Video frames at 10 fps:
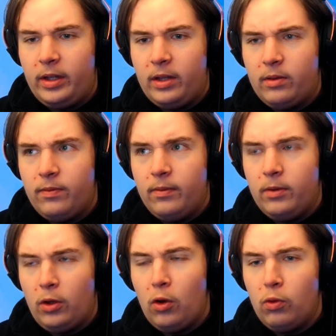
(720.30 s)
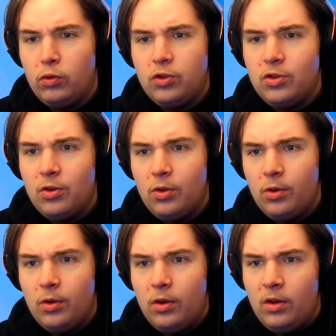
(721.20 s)
it goes.
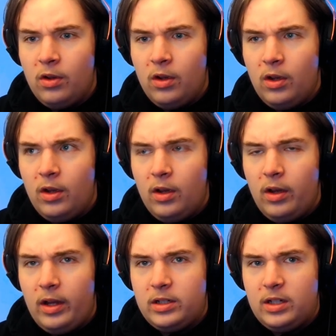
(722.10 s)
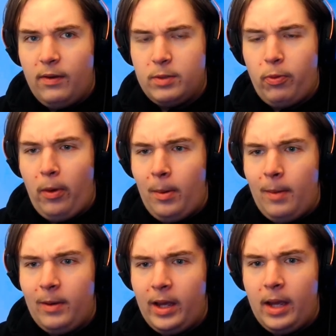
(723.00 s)
She was
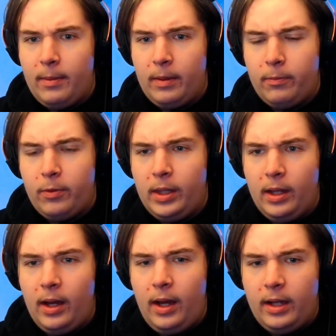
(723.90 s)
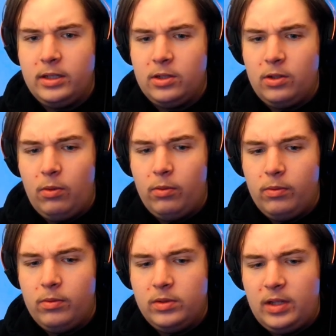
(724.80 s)
probably aiming pretty high, so...
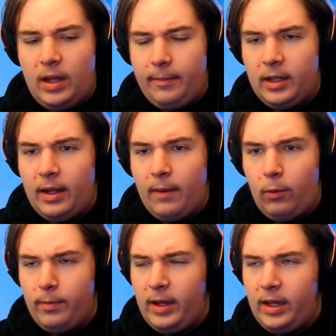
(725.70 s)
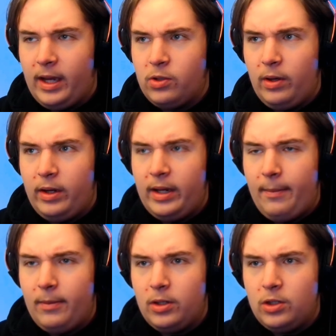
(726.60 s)
Something that would make actually
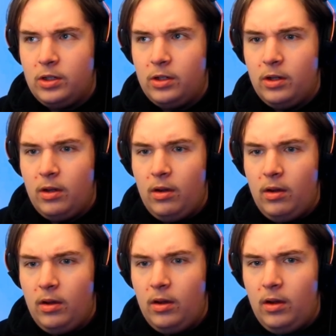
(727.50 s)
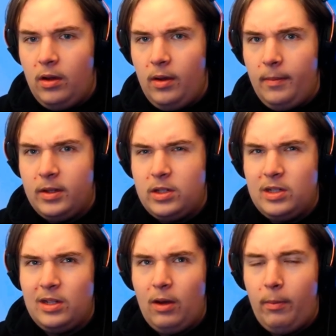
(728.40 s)
damage. But
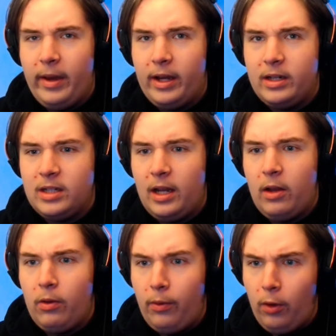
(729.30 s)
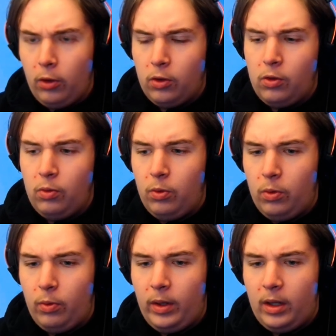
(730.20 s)
Omega decided not to
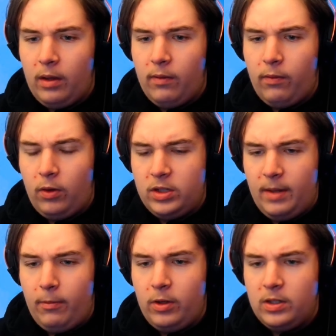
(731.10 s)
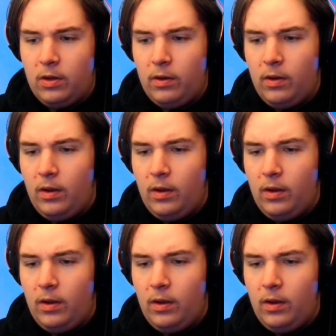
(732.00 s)
do it for some reason.